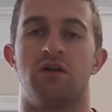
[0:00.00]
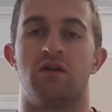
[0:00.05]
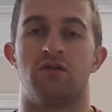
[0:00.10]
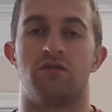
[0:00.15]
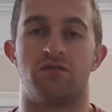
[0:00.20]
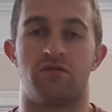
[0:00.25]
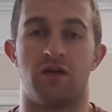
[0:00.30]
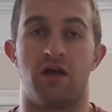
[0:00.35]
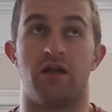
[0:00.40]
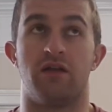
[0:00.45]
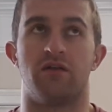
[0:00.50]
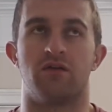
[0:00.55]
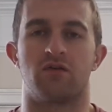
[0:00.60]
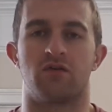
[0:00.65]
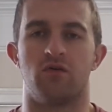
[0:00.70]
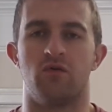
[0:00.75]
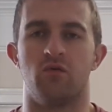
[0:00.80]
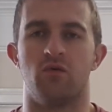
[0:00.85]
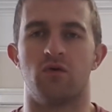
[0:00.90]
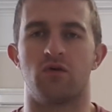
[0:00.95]
friend or
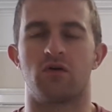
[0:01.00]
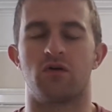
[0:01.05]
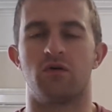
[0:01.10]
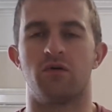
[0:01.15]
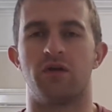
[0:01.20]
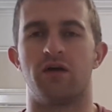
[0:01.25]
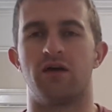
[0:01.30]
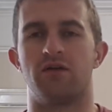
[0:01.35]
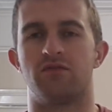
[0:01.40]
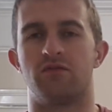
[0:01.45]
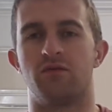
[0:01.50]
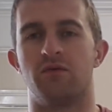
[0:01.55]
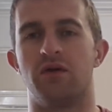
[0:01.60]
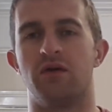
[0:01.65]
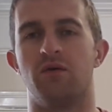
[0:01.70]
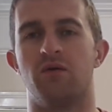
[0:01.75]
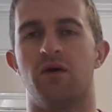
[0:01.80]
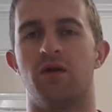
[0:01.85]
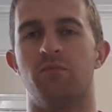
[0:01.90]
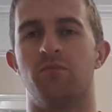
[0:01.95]
co-worker, whatever way
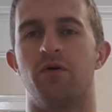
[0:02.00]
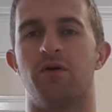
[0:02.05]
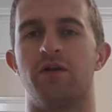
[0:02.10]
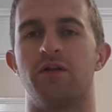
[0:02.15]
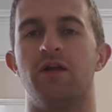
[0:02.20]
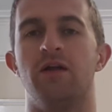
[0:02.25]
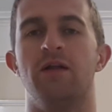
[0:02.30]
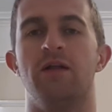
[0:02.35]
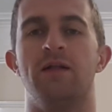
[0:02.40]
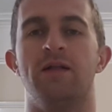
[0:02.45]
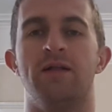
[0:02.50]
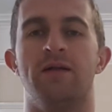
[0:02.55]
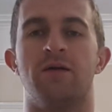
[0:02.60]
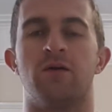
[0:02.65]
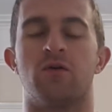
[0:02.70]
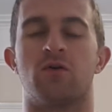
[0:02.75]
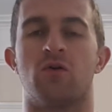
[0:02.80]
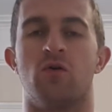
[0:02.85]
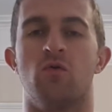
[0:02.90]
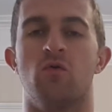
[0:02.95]
you want to put it,
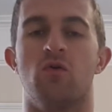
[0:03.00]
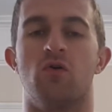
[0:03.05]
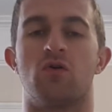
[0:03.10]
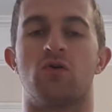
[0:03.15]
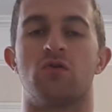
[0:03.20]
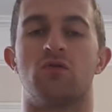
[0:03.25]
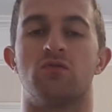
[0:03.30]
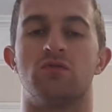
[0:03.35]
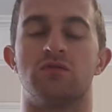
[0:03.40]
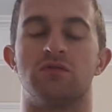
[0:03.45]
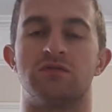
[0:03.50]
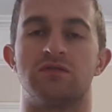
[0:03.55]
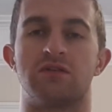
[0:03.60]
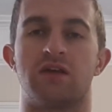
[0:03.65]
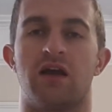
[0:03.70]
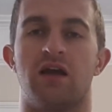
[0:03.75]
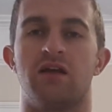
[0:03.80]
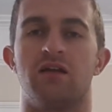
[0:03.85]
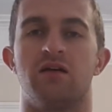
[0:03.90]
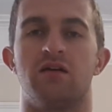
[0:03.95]
her co-worker was
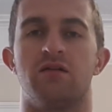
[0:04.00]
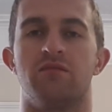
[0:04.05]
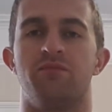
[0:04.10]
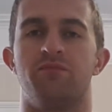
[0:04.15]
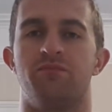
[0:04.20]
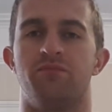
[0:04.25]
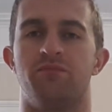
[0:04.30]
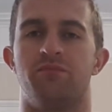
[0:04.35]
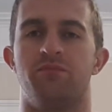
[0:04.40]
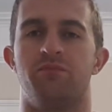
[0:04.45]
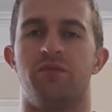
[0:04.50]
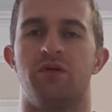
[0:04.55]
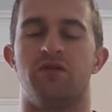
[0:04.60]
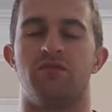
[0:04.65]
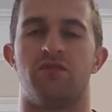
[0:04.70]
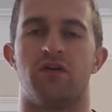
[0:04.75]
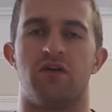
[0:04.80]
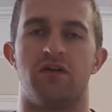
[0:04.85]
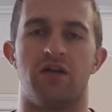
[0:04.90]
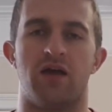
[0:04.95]
kind of
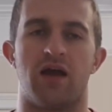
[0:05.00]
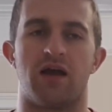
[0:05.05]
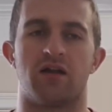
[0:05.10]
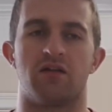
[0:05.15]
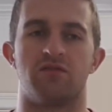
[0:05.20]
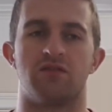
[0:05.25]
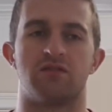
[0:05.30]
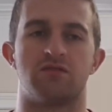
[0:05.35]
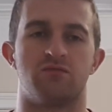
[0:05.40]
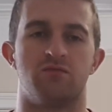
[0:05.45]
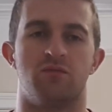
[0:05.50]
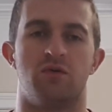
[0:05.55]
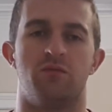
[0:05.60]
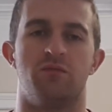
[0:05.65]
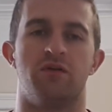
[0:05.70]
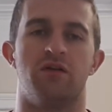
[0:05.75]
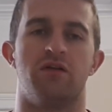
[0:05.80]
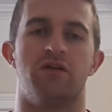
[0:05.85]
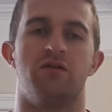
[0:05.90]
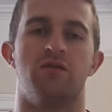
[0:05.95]
being very negative. This
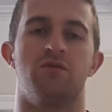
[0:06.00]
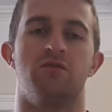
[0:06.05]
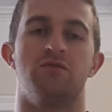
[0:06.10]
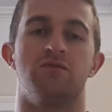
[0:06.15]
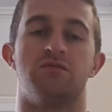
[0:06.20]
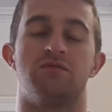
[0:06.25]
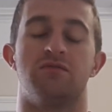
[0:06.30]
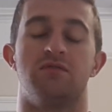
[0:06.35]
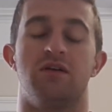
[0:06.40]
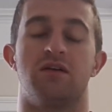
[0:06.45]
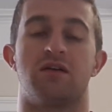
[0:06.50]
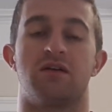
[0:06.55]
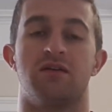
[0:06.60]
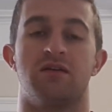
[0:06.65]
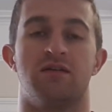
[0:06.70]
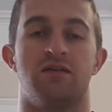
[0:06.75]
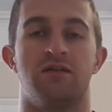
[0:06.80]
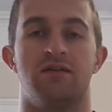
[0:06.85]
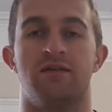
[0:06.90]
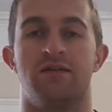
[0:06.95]
woman I know was like
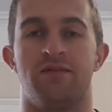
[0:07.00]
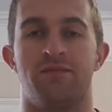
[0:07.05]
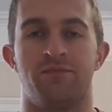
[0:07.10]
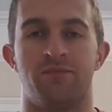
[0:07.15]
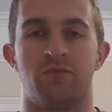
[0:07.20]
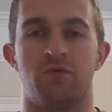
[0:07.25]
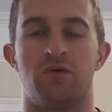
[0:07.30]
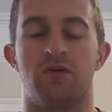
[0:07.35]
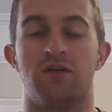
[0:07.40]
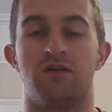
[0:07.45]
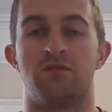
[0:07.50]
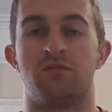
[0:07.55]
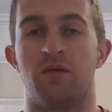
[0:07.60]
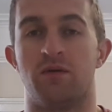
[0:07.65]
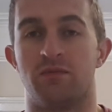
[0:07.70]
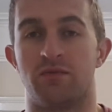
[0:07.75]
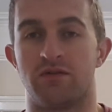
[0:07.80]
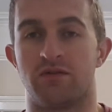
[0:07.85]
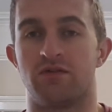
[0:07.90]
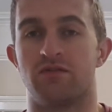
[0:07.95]
one of these
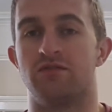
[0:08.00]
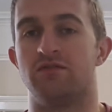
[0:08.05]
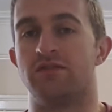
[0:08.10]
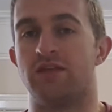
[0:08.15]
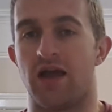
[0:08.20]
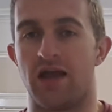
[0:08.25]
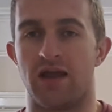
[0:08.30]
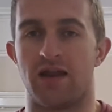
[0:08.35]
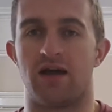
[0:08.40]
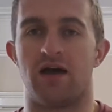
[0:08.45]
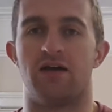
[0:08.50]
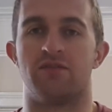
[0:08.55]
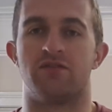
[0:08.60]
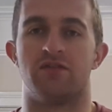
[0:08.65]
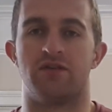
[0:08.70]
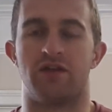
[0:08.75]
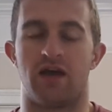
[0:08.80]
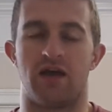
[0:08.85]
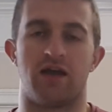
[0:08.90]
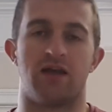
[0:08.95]
people that does diet
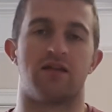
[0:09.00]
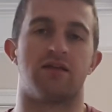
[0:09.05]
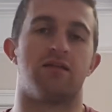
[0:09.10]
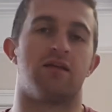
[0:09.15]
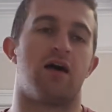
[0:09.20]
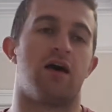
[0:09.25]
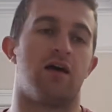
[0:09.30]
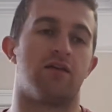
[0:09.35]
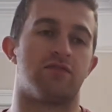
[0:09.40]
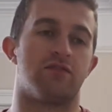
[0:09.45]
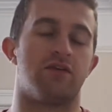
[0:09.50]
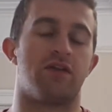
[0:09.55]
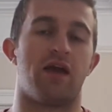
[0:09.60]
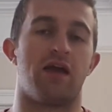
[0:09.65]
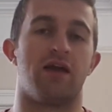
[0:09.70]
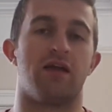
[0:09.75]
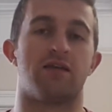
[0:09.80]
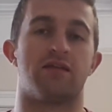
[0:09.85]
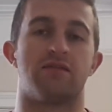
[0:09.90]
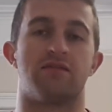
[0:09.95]
after diet after
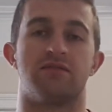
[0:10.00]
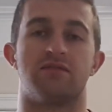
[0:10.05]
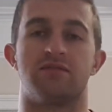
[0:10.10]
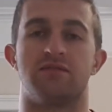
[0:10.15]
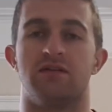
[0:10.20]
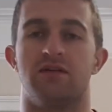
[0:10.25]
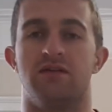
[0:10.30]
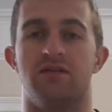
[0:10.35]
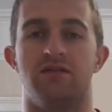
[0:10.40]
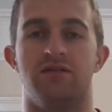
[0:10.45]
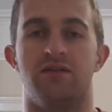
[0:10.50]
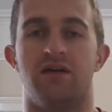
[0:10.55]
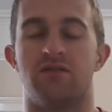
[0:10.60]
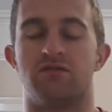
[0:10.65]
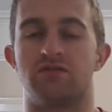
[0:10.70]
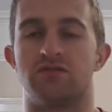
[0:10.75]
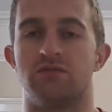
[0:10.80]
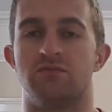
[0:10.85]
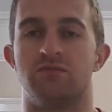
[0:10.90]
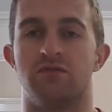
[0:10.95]
diet and still
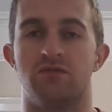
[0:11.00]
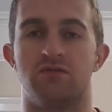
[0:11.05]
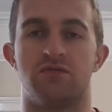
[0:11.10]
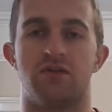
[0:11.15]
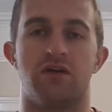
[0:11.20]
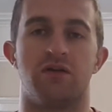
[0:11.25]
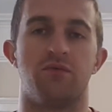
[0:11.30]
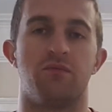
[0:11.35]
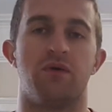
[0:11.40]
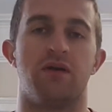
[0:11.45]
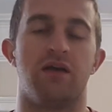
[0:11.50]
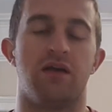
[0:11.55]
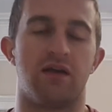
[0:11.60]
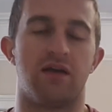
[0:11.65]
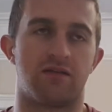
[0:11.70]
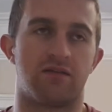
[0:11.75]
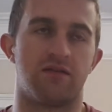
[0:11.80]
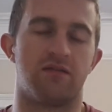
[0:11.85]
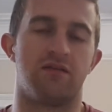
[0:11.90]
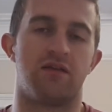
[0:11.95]
never seems to lose any
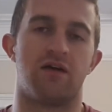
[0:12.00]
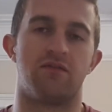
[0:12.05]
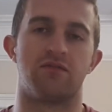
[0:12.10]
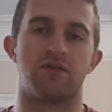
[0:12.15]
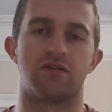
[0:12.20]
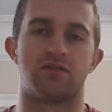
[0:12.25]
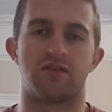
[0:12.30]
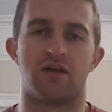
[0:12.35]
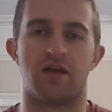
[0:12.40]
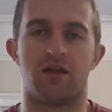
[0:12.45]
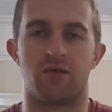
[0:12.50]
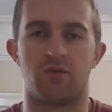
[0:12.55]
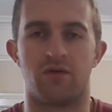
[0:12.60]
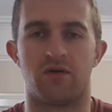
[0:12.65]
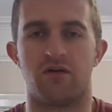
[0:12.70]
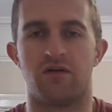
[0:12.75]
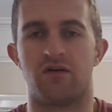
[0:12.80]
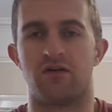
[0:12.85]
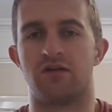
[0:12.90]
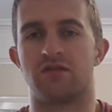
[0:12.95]
weight and never gets
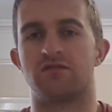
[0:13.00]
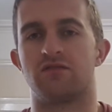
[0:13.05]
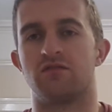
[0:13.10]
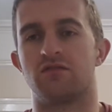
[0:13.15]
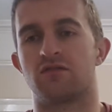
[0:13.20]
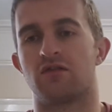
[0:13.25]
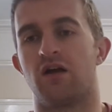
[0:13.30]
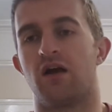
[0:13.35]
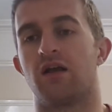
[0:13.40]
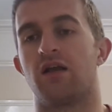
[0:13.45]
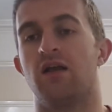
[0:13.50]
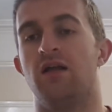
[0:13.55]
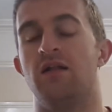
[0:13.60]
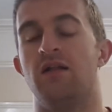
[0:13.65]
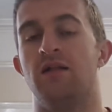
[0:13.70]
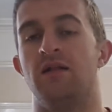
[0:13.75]
anywhere and all this sort of crack.